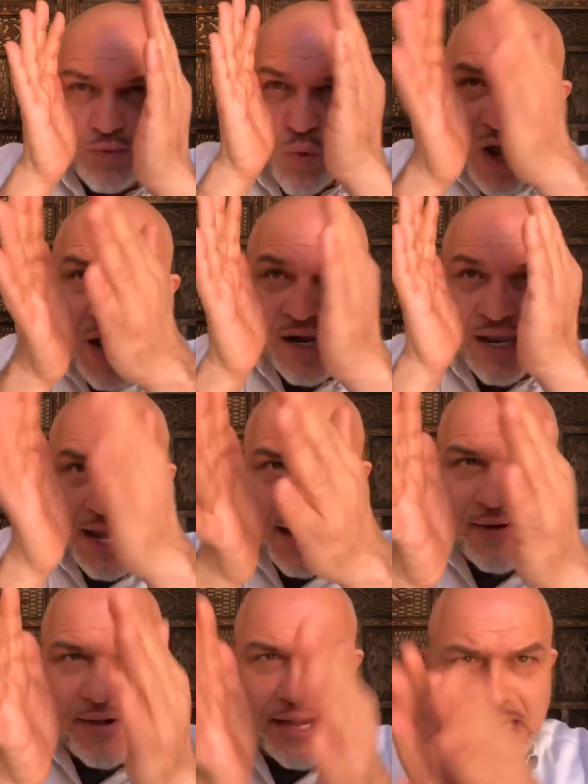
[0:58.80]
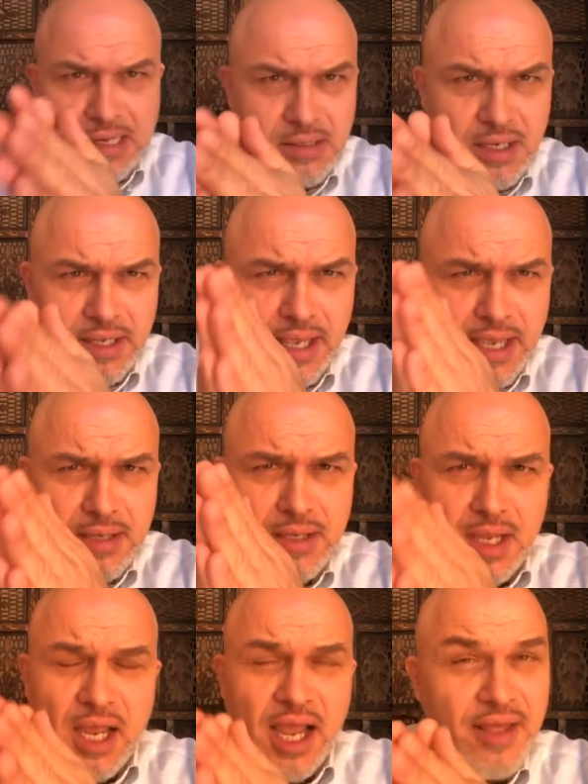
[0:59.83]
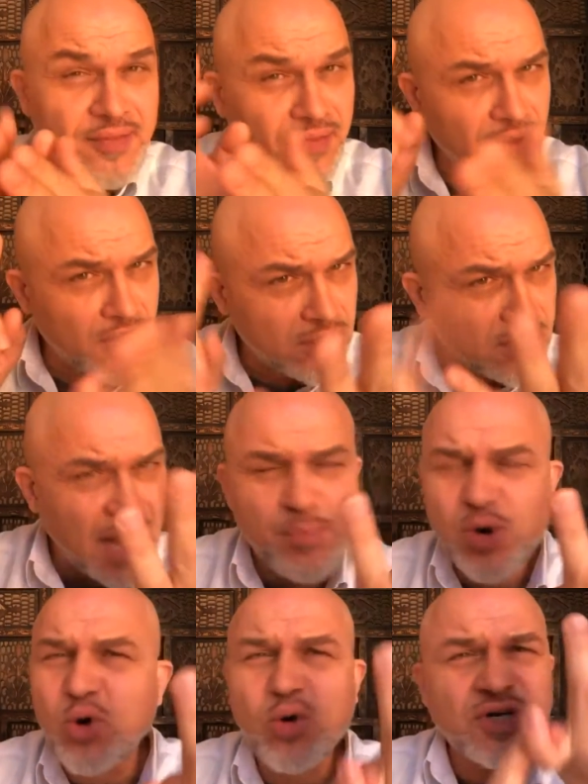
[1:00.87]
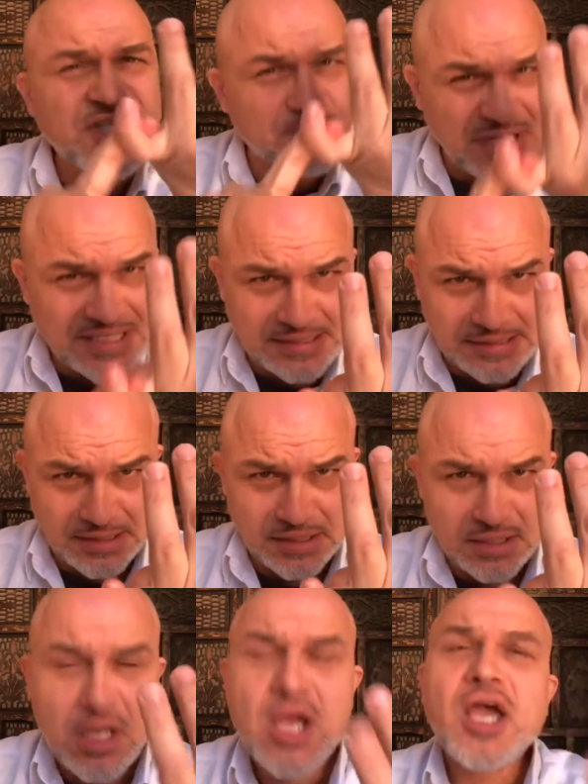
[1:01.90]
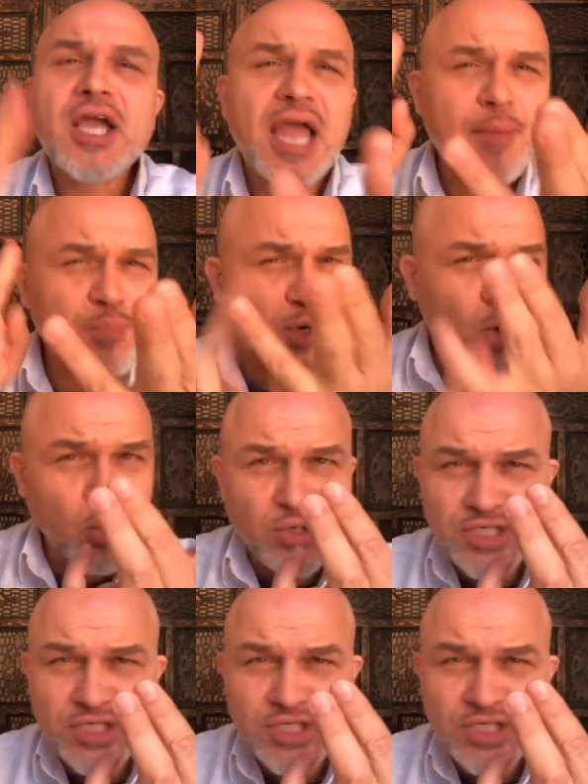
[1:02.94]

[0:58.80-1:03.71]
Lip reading: one area, yeah? And Capricorn is business. Capricorn is